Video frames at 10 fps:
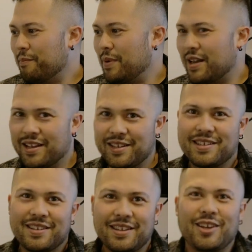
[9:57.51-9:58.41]

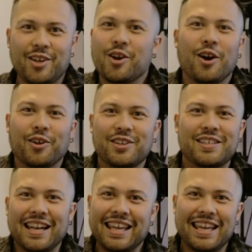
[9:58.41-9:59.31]
because you can't
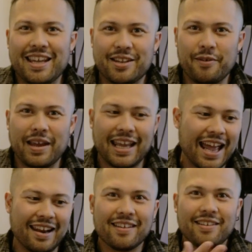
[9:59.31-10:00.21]
just delete it and do it
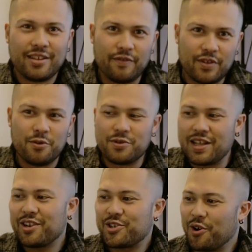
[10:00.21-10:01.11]
again. You've used
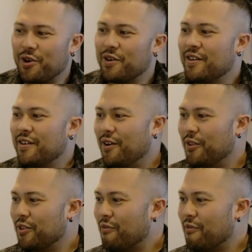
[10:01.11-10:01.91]
that shot on the